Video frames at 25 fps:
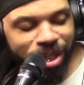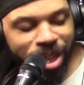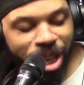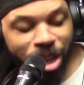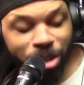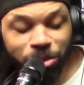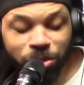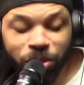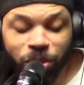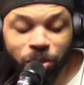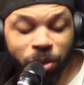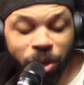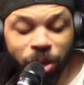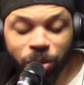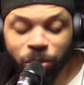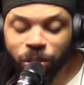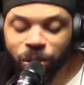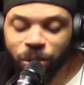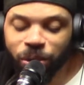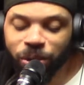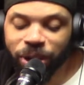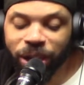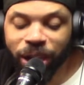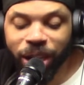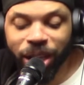was
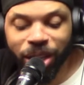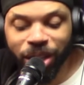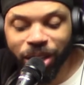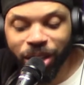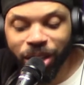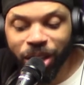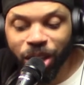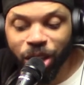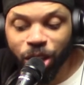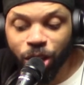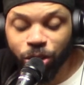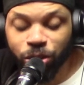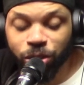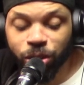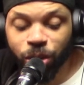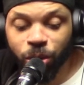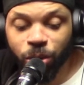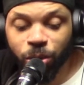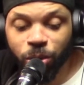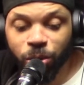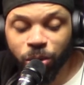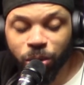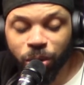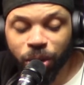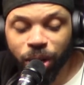well, yeah.
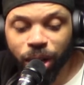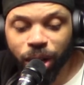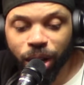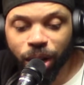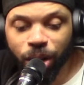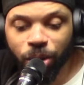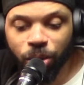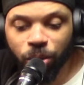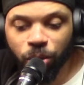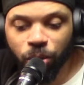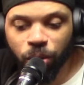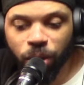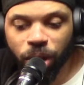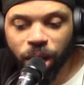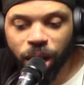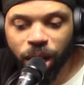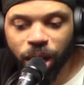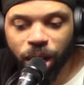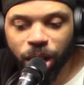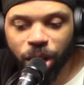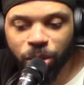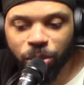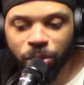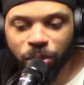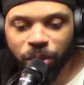So
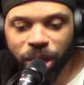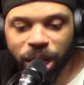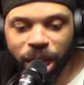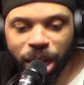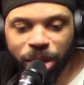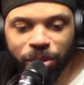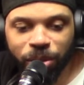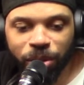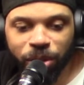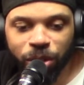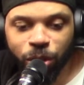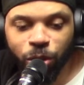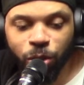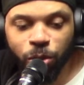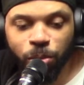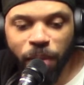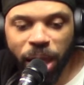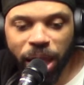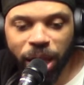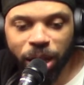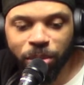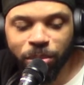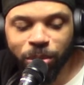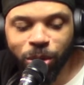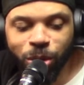uh, whatever dude
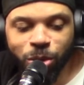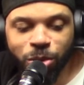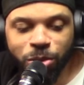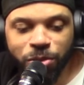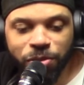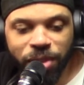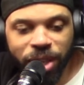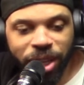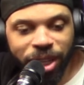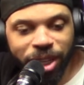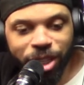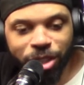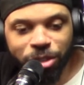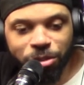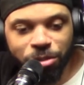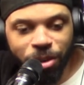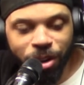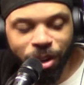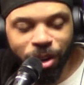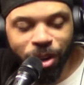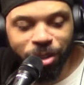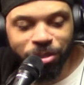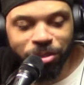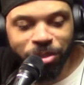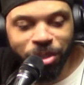made a move and he
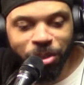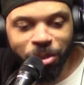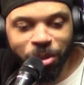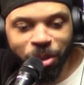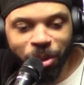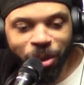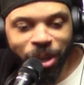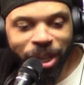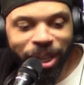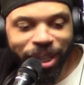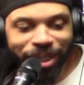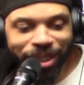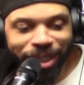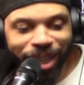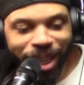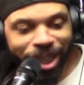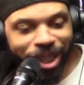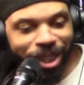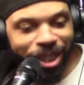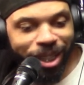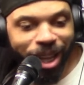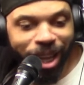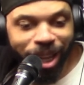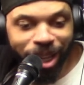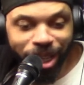draws so quick,
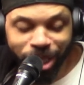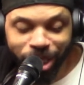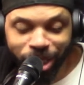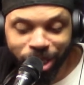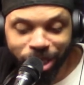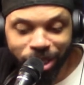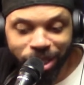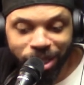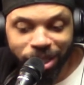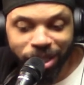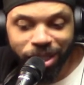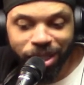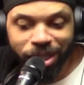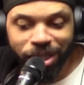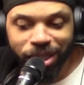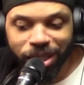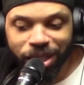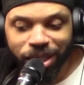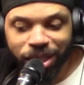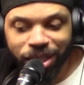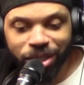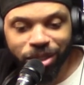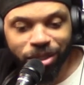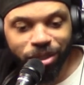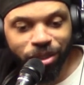like, hey,
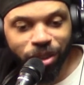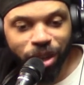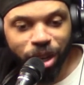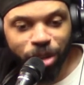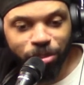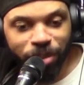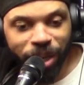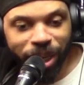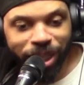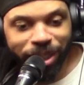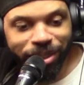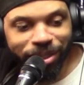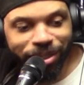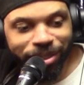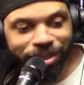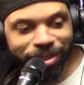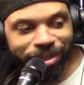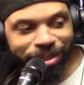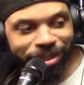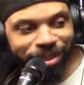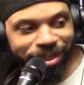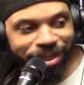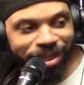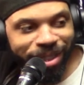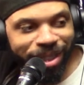you know, he I might, might, get
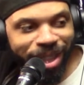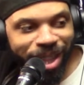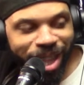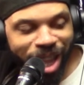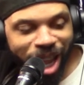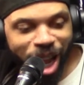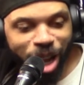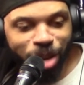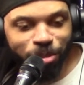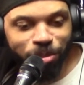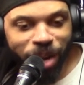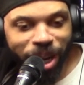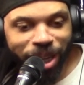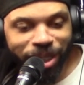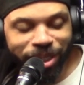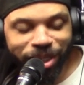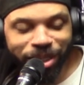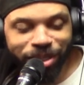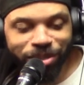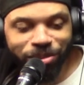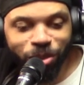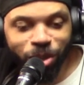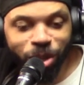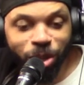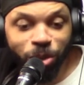me, but he gonna. I die. might
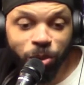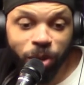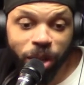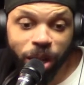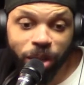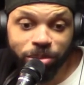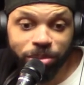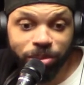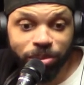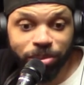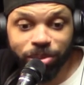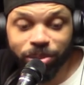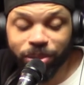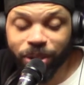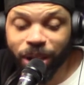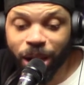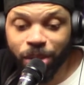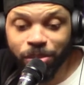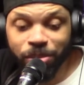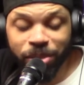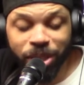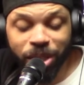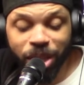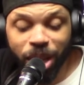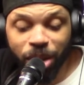just, well, I
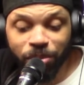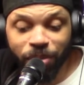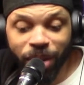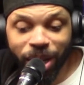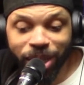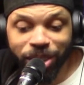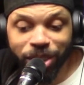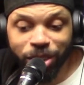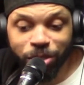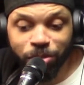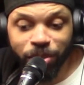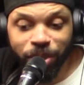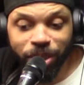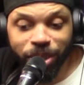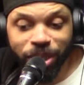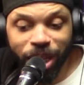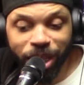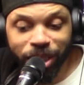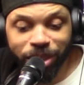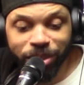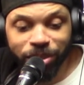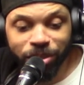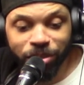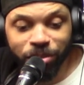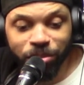mean, I might just be
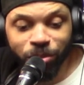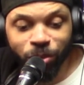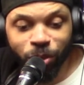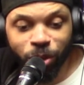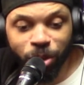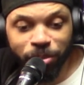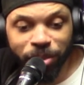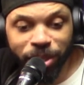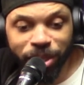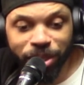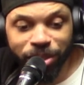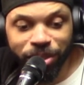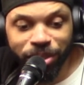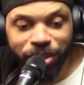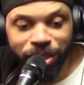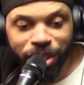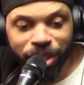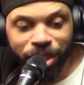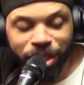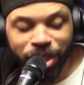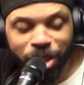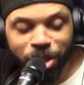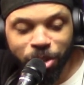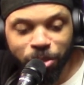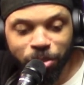like some Mormon
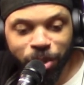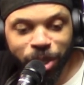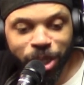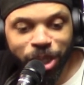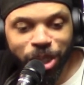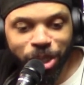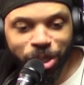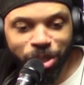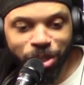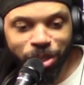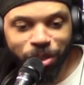preacher or